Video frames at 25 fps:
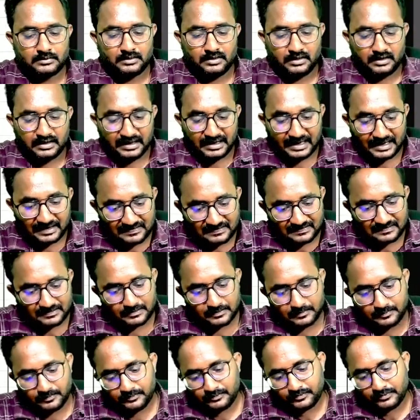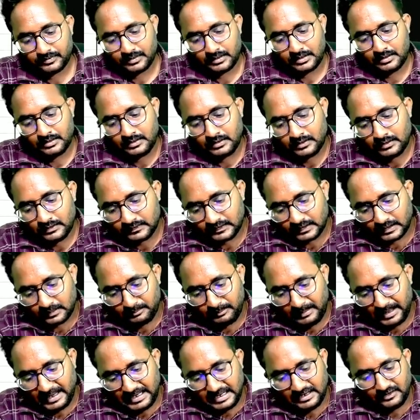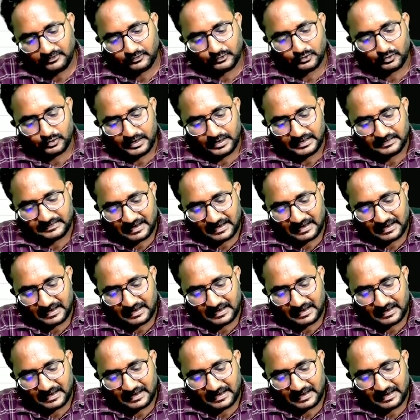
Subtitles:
Next. Sir, many students